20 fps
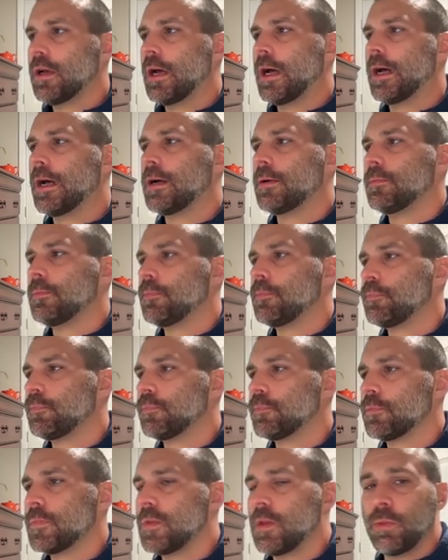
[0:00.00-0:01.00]

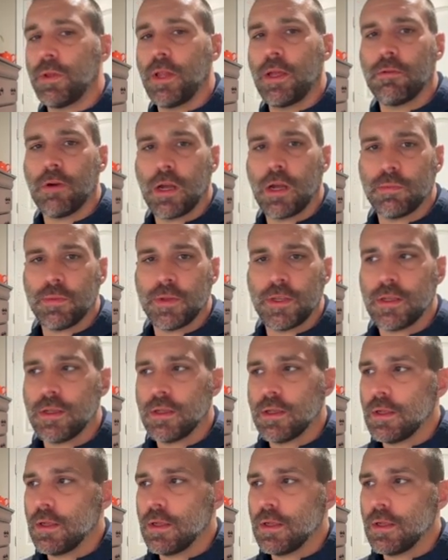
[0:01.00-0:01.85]
to play rugby?